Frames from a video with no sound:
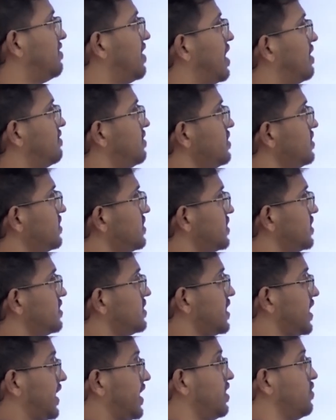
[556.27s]
hours, the
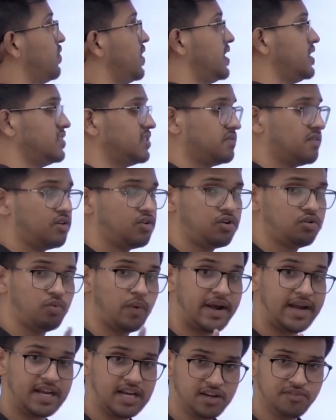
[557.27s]
second one is about
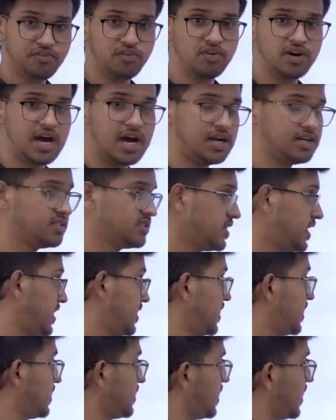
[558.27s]
24 hours and
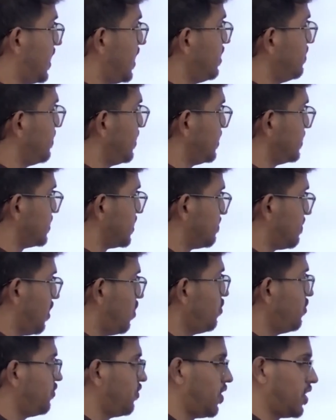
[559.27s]
the third one is
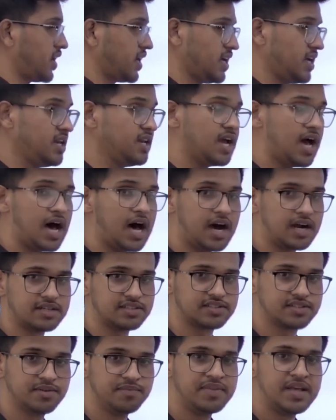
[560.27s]
about 14 hours.